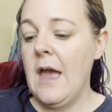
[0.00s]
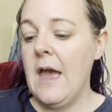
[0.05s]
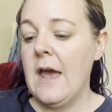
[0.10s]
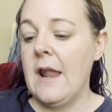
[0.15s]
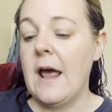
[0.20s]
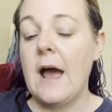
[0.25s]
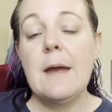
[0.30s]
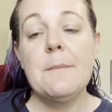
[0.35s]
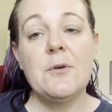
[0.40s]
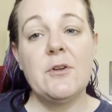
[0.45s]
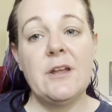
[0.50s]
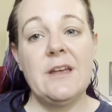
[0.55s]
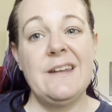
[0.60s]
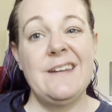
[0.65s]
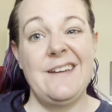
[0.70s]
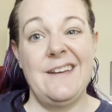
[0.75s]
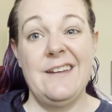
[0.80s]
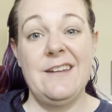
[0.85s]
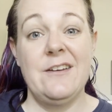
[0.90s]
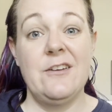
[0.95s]
And I put in
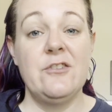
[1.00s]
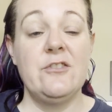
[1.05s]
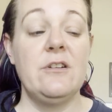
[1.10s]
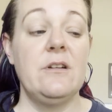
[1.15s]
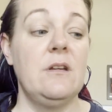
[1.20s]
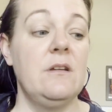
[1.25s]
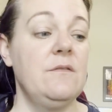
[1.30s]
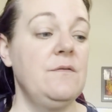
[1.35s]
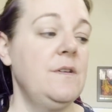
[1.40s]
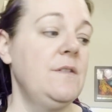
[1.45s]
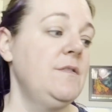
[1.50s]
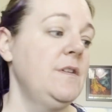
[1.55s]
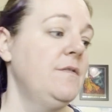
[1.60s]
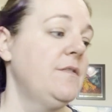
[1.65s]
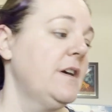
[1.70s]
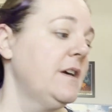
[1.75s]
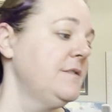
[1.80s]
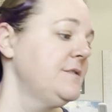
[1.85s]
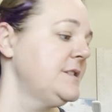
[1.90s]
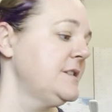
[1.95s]

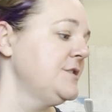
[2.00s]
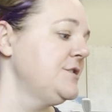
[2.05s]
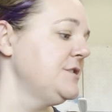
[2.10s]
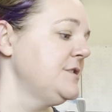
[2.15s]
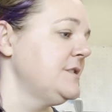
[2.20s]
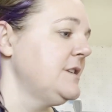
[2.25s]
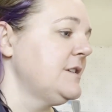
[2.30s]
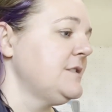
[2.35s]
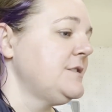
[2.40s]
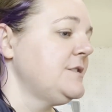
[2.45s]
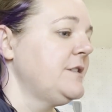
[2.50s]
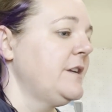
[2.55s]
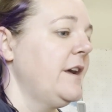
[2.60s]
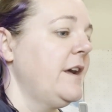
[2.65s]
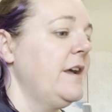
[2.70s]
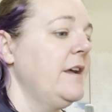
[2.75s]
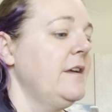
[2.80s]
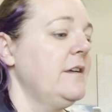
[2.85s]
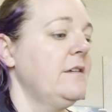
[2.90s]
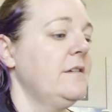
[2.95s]
955 stitches
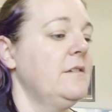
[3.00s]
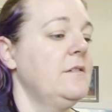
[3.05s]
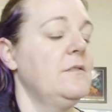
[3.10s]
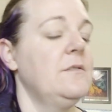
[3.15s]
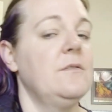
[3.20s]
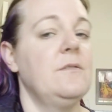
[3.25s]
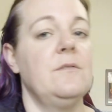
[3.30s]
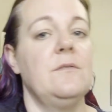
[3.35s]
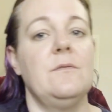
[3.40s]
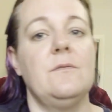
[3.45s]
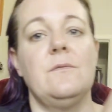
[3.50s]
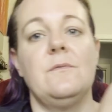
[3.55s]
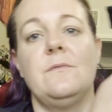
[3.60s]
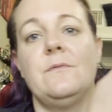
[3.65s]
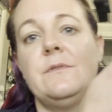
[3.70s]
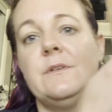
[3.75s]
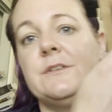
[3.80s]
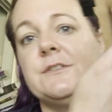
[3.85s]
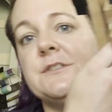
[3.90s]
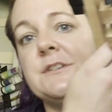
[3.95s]
yesterday,
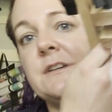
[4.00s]
which